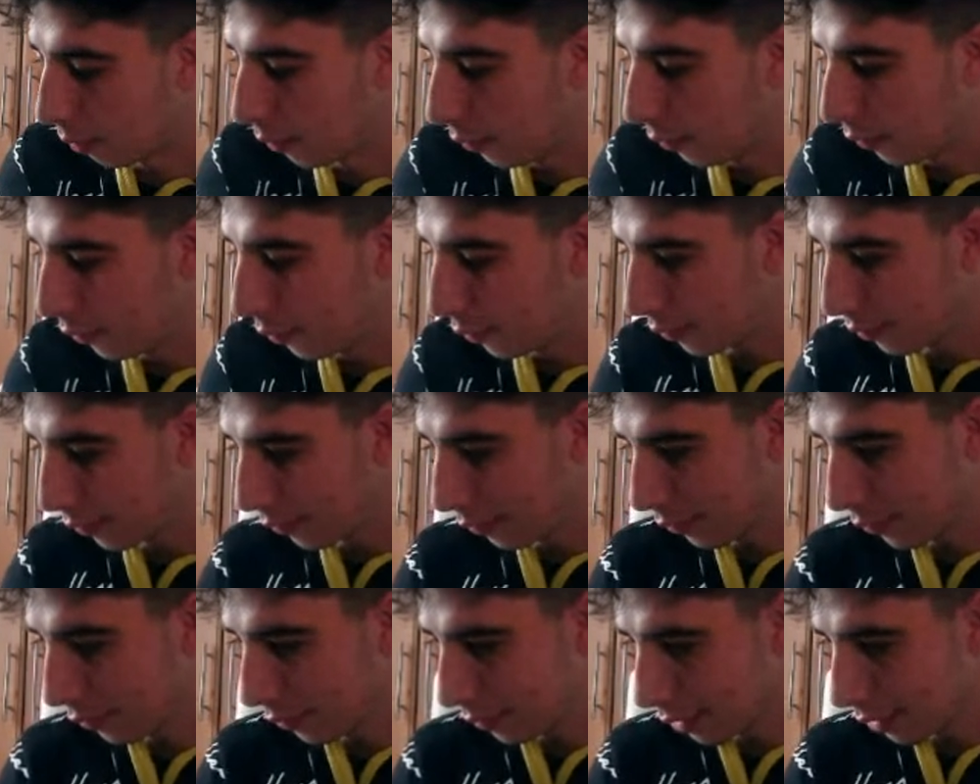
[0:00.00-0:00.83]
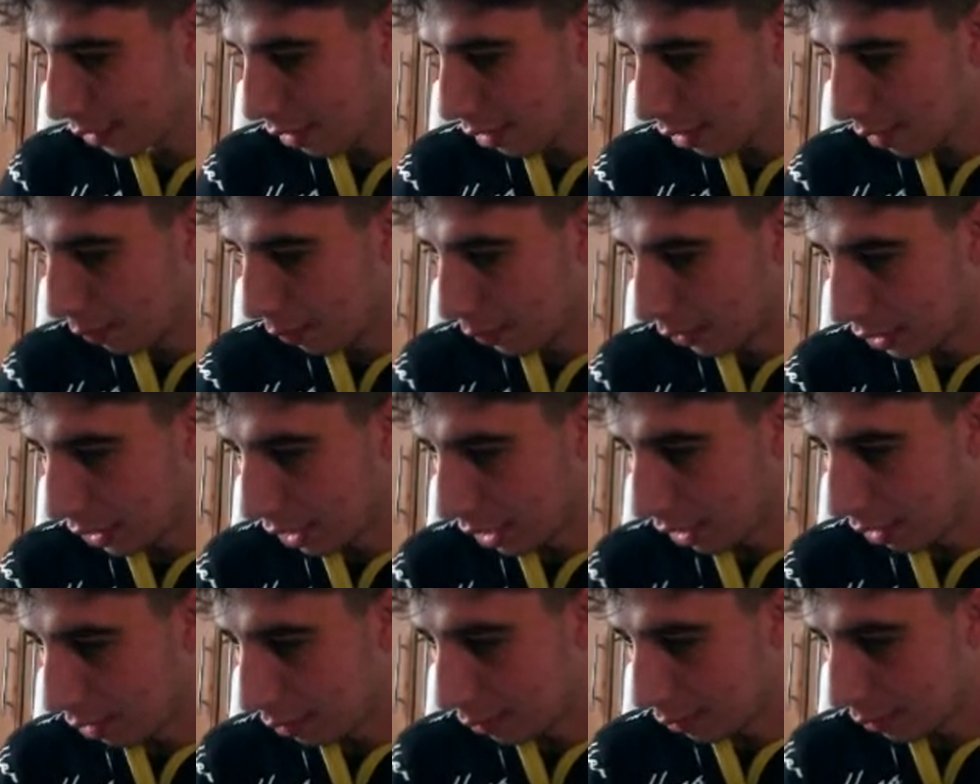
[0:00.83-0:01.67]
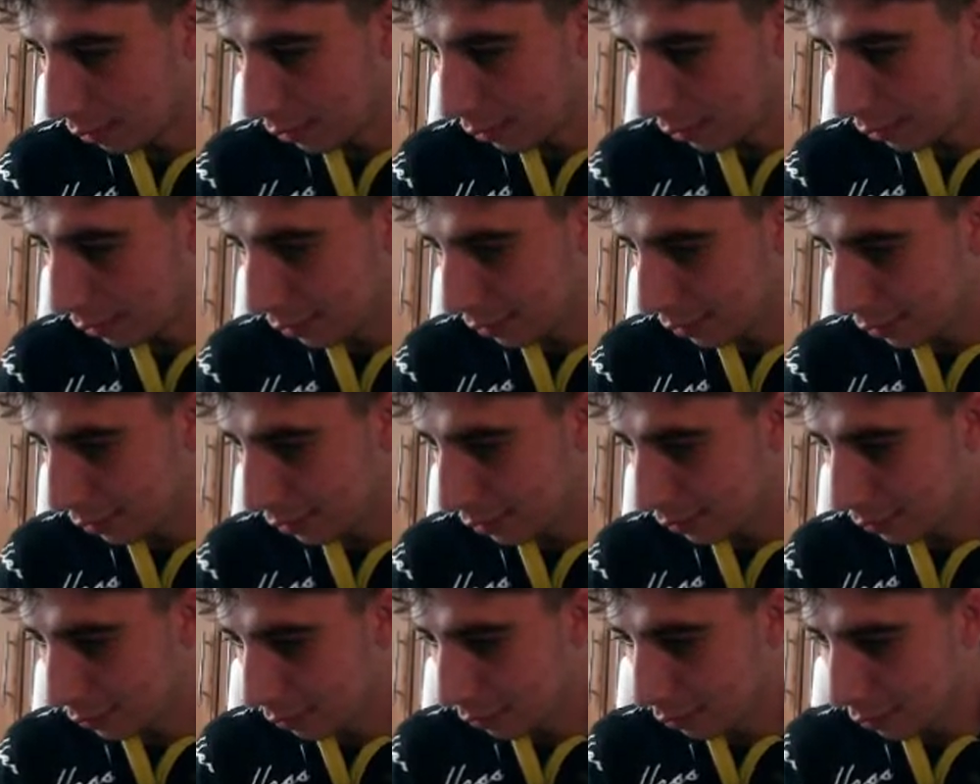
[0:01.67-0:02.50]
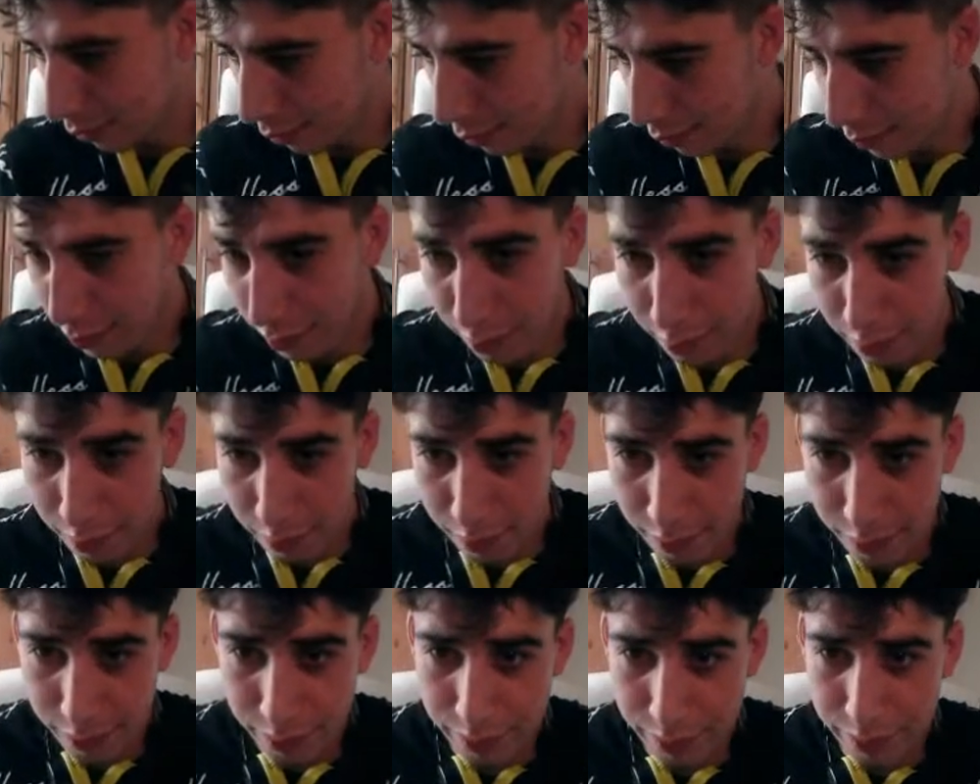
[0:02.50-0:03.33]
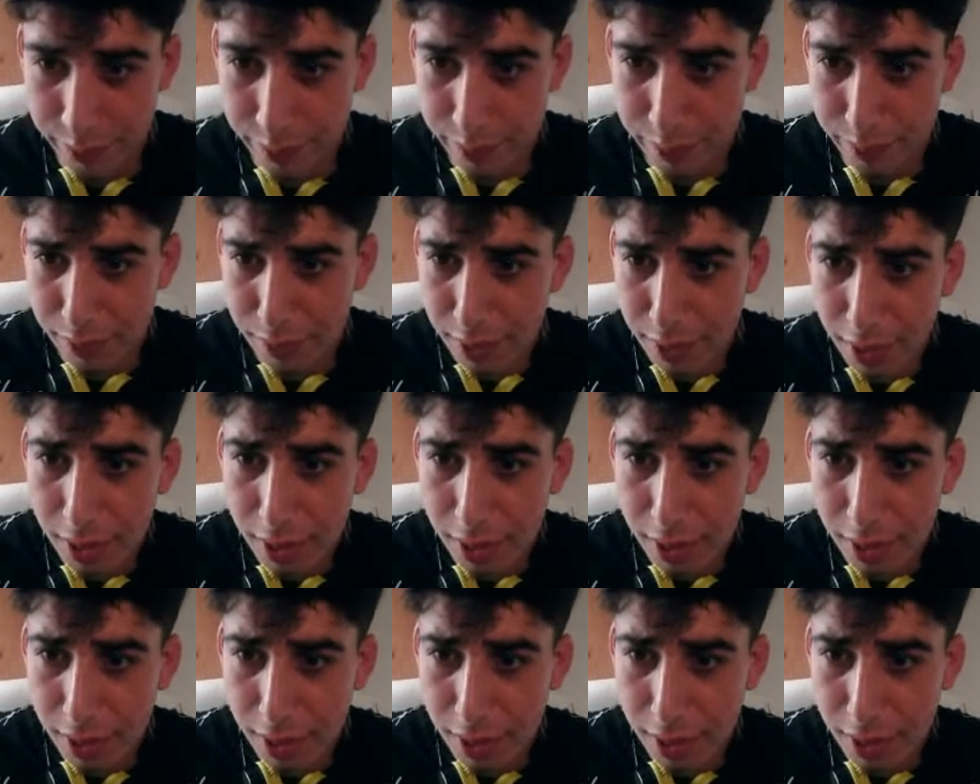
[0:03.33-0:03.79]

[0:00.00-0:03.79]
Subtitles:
Hello. Do you know James, or is this just like a genuine listener?